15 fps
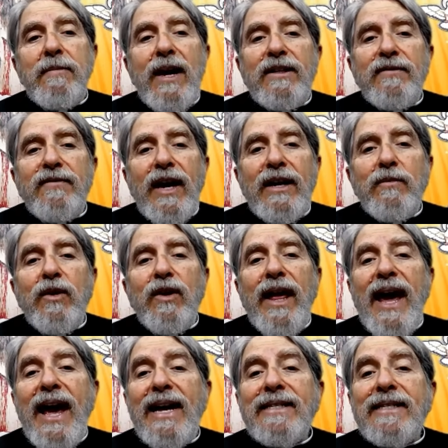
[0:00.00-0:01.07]
divine will
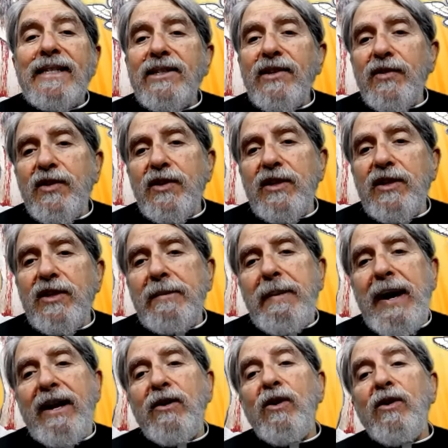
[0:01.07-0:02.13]
has existed upon
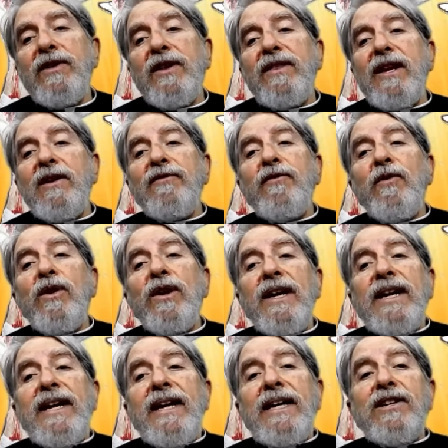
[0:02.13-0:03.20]
earth, and therefore
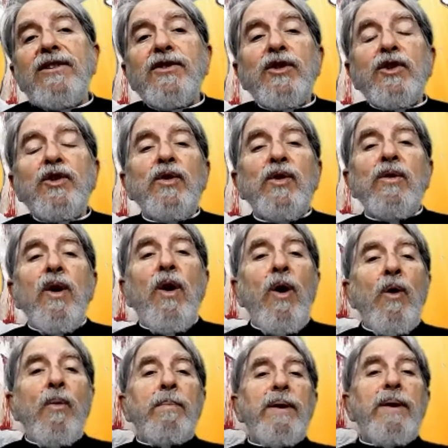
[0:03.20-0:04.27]
it is the sure
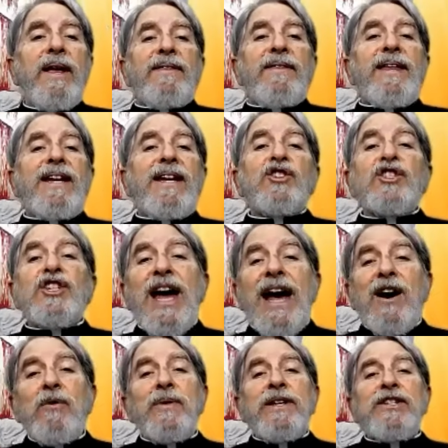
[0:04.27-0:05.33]
hope that it
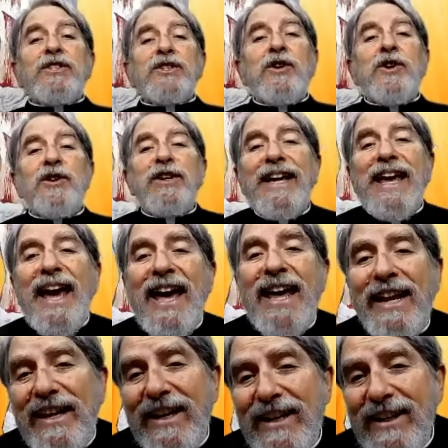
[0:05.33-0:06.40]
shall return
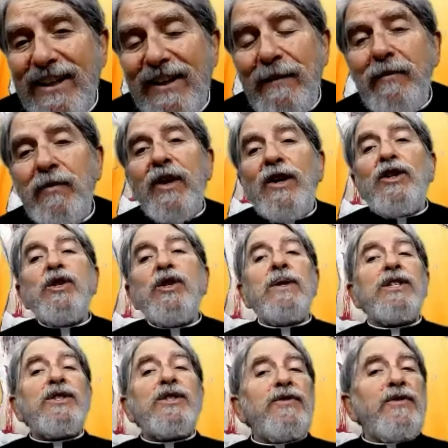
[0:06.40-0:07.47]
again to
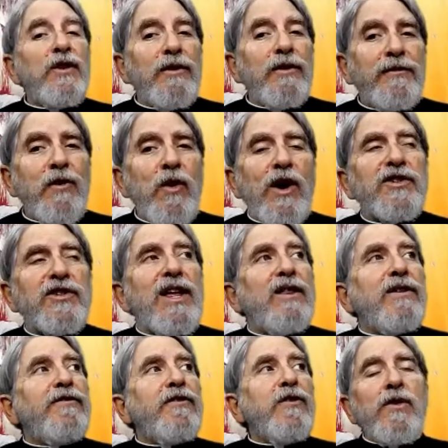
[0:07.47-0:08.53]
its full force. Now,
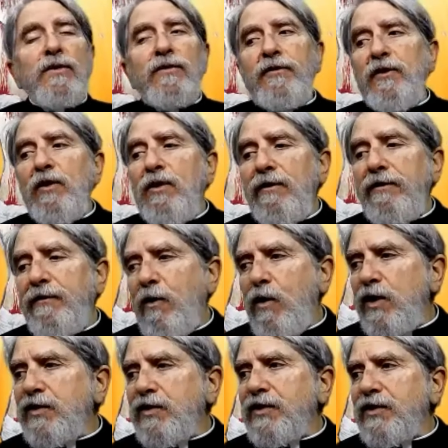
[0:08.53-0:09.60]
the full
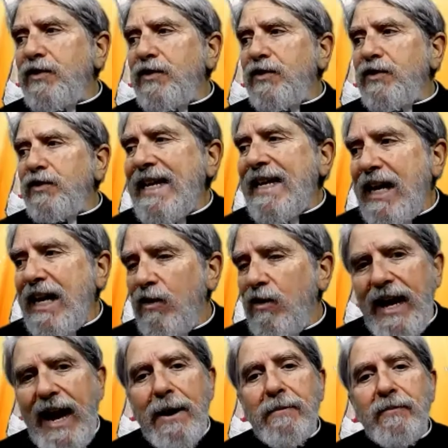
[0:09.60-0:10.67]
force isn't here yet.
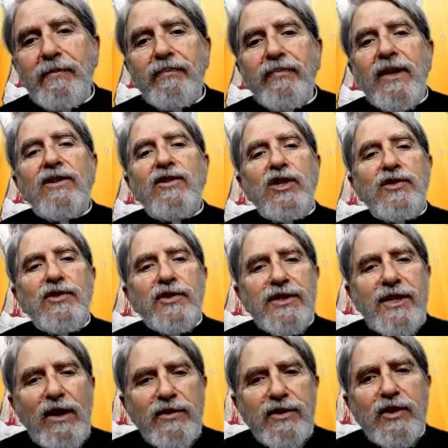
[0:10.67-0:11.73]
Jesus
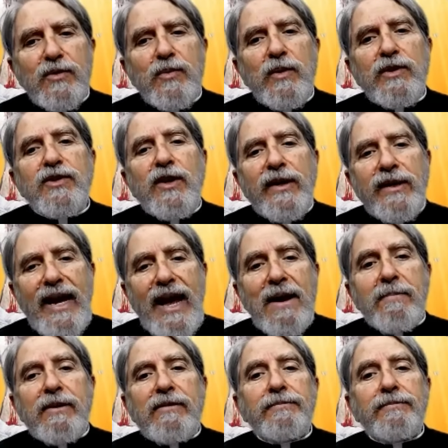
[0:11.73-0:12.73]
tells us what's going to happen.